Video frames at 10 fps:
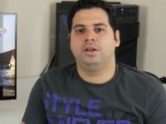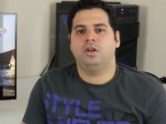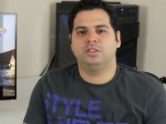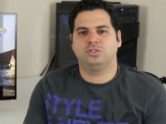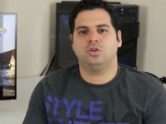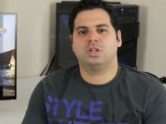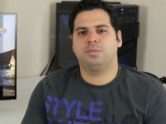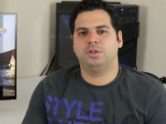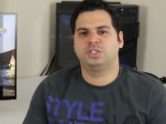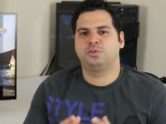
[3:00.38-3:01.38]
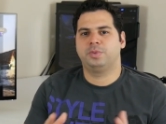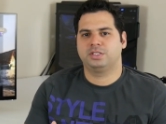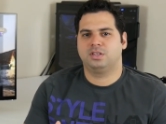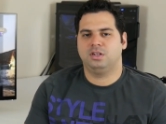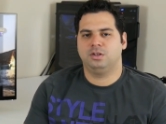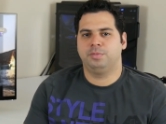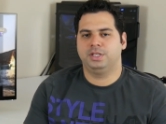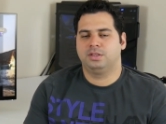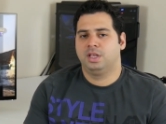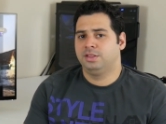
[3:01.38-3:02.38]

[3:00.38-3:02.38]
Now let's talk about the specs a little bit.